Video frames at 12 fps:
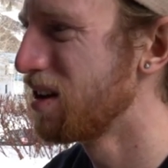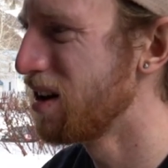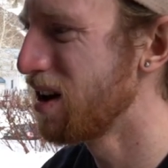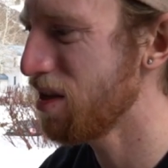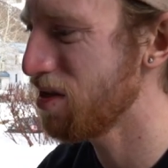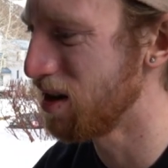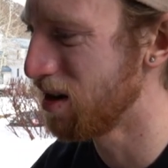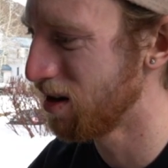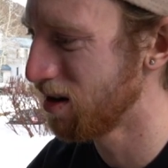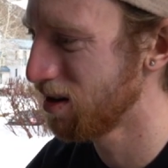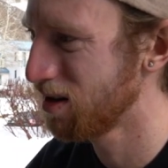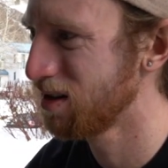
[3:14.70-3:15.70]
nothing.
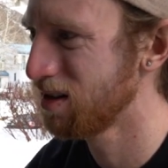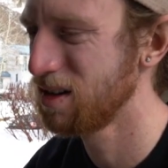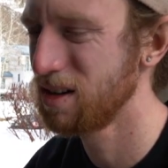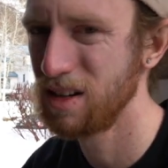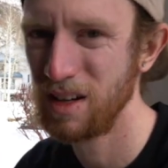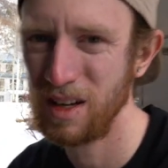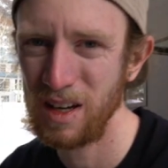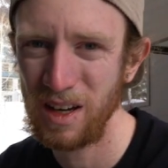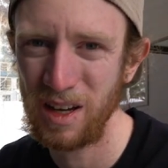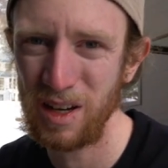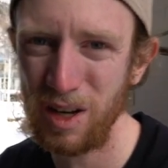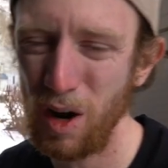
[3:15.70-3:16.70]

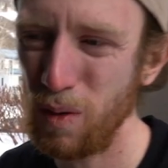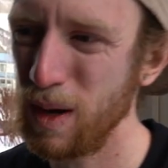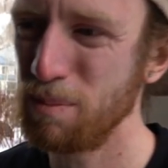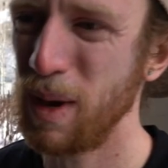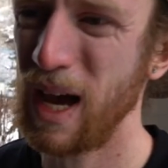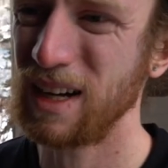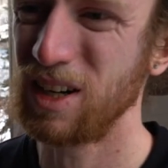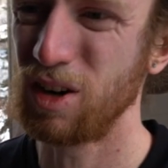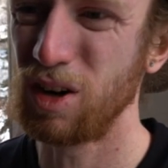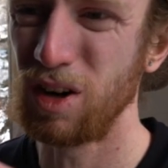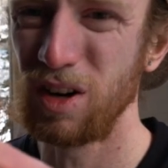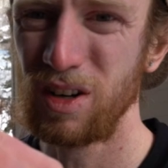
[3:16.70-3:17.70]
No impact at
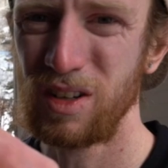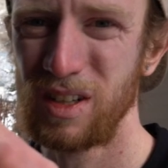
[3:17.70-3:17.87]
all.